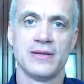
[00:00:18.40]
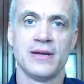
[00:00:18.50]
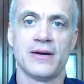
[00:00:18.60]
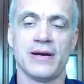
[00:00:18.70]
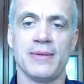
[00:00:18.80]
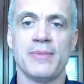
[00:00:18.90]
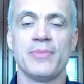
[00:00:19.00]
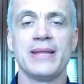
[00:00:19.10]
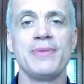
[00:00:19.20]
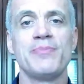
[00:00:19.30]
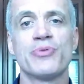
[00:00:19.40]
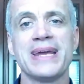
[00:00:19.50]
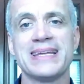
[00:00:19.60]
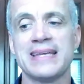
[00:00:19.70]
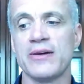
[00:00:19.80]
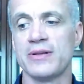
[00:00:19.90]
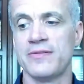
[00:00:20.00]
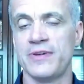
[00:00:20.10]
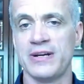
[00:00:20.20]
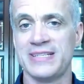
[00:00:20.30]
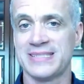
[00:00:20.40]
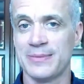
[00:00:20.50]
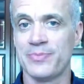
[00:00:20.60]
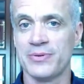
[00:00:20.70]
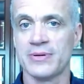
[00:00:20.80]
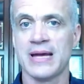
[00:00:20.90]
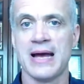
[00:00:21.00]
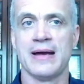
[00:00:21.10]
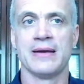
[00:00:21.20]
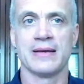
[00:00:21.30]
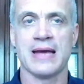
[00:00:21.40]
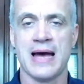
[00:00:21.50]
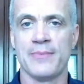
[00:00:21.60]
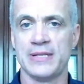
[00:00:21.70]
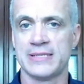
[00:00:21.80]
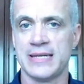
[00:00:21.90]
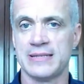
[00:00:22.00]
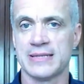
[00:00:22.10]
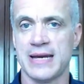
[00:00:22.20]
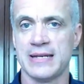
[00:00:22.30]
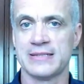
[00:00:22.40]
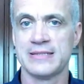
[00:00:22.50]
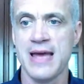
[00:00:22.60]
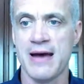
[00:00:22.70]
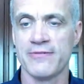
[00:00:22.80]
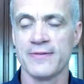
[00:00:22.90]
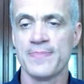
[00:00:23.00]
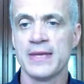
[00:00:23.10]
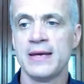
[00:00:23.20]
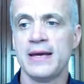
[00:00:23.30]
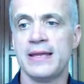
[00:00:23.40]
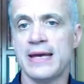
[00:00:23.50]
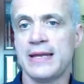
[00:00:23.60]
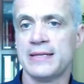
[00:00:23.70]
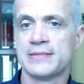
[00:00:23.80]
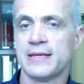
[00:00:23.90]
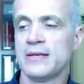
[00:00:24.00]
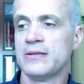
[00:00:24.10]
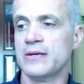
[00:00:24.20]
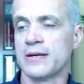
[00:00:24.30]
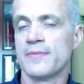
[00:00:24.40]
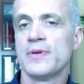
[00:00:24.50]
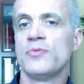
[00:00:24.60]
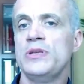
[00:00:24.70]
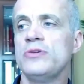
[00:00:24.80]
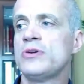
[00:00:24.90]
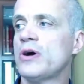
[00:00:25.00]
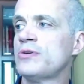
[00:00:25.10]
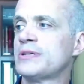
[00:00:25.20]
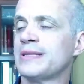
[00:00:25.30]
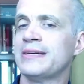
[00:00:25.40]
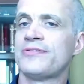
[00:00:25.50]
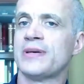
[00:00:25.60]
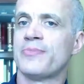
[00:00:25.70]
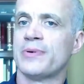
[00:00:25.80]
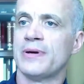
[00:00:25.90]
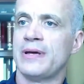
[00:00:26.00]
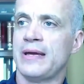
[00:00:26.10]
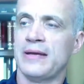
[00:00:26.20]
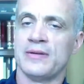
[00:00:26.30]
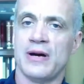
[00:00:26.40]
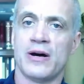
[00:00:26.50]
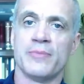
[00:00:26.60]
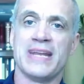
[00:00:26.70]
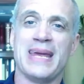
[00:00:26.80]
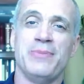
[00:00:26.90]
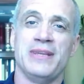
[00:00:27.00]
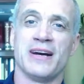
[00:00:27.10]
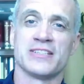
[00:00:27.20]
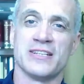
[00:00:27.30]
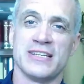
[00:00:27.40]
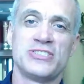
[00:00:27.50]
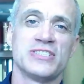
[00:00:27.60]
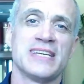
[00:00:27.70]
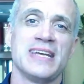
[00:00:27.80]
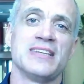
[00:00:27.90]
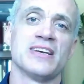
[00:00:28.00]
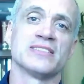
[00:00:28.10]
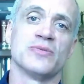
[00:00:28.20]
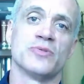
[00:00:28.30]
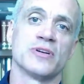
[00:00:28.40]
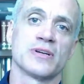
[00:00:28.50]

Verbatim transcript: right? But let me break it down to the very simple, com common sense kind of stuff. And that is, look, when you go to lift up a, an arm in abduction, let's just say it doesn't work